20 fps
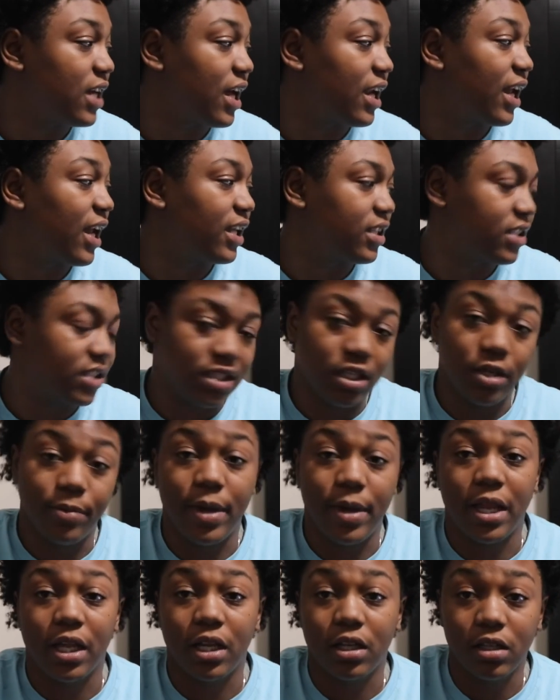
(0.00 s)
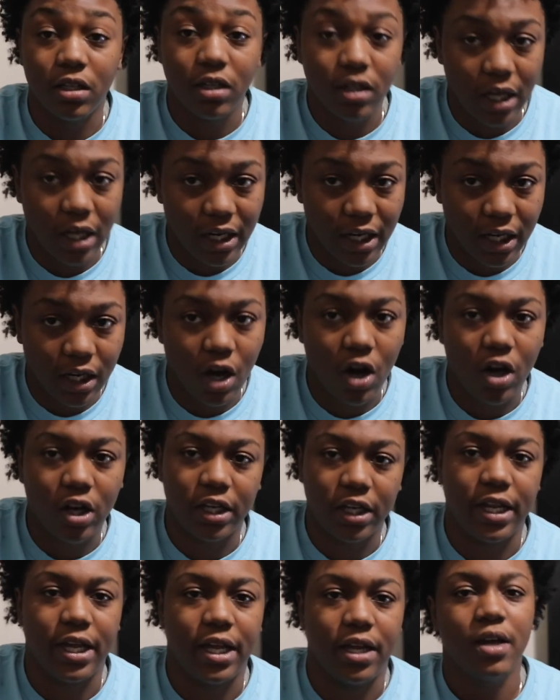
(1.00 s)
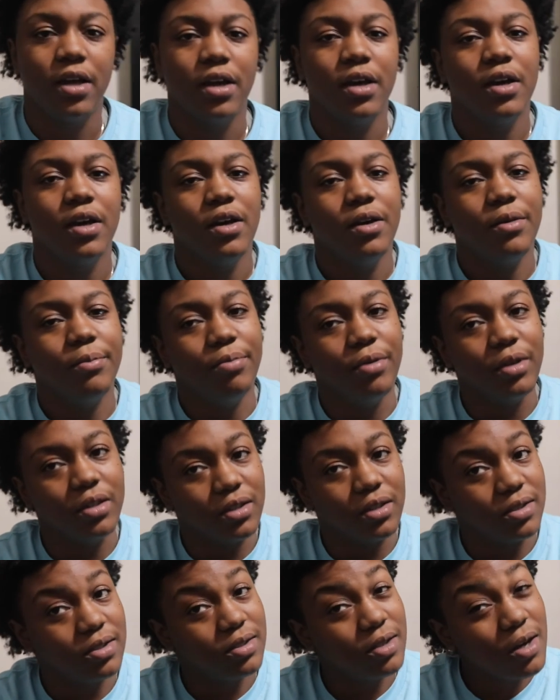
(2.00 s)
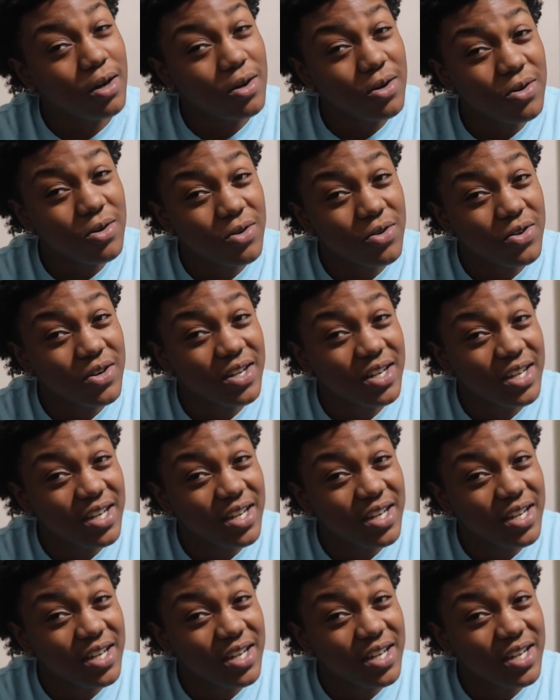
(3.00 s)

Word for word: I like the cinematic look, I like all of that. But the song on